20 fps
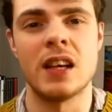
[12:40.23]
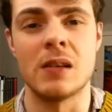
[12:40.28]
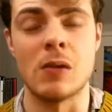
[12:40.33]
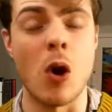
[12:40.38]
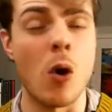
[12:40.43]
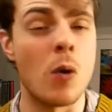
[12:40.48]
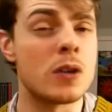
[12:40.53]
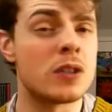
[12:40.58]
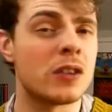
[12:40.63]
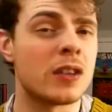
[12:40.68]

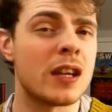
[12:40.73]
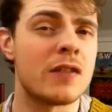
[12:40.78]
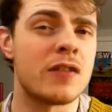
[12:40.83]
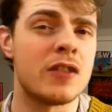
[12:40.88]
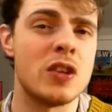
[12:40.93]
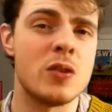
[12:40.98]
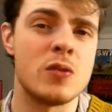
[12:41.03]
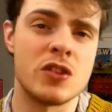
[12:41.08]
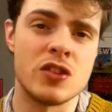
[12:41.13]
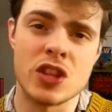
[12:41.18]
Always looking for
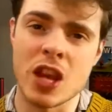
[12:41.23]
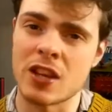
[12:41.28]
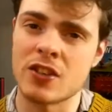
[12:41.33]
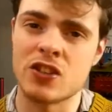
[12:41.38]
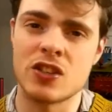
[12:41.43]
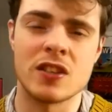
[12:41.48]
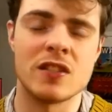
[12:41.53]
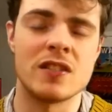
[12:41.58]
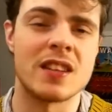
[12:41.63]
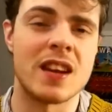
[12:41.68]
new
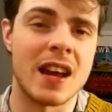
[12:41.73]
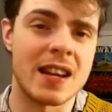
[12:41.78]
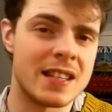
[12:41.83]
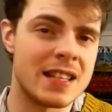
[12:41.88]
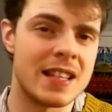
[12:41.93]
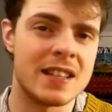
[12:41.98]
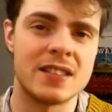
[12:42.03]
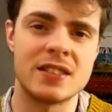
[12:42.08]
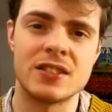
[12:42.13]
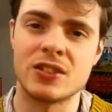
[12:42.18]
suggestions and
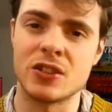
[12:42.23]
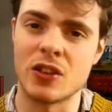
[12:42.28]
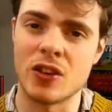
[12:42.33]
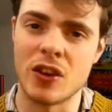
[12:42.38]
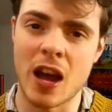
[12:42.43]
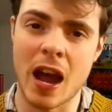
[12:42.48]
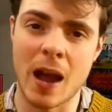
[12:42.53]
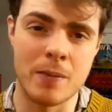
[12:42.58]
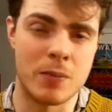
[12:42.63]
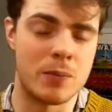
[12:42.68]
ideas, so
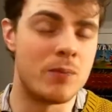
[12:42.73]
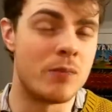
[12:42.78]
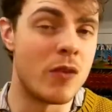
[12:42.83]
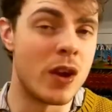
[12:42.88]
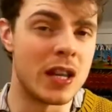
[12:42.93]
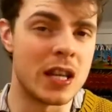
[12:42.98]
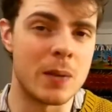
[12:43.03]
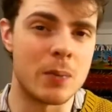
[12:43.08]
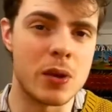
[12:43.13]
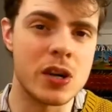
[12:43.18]
I'd
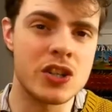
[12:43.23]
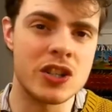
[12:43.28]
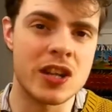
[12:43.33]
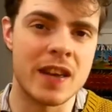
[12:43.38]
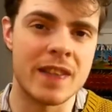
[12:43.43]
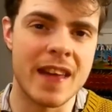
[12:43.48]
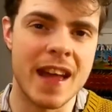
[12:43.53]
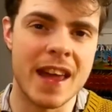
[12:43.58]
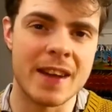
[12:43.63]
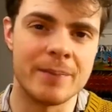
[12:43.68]
really
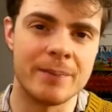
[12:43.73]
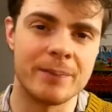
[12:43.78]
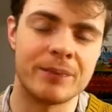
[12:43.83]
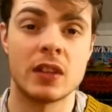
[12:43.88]
appreciate that.